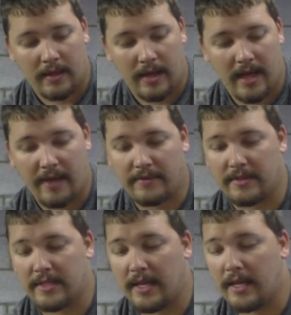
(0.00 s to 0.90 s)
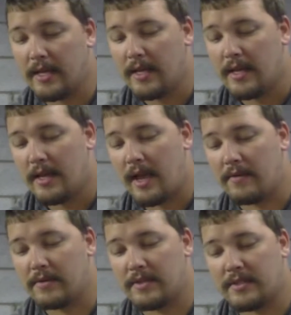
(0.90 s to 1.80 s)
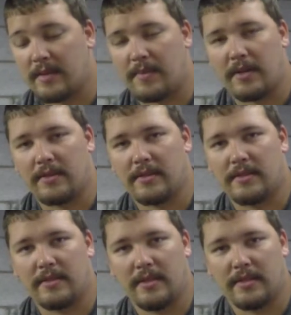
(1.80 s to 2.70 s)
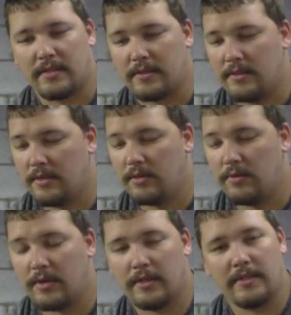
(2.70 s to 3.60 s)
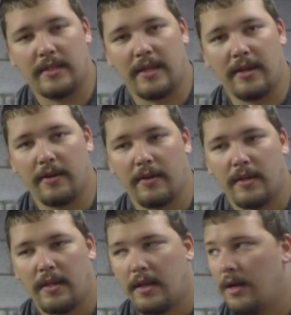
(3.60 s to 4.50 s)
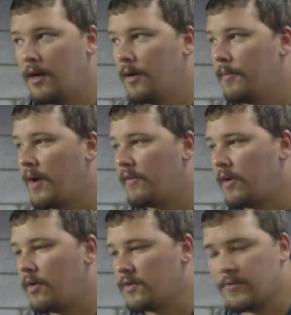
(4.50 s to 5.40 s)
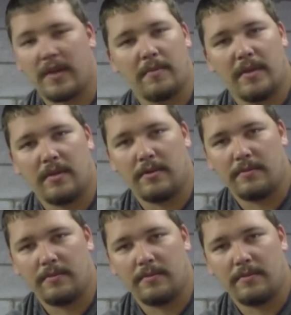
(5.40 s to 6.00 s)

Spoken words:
have to say, ever since I bought this little ugly stick here, I've always recommended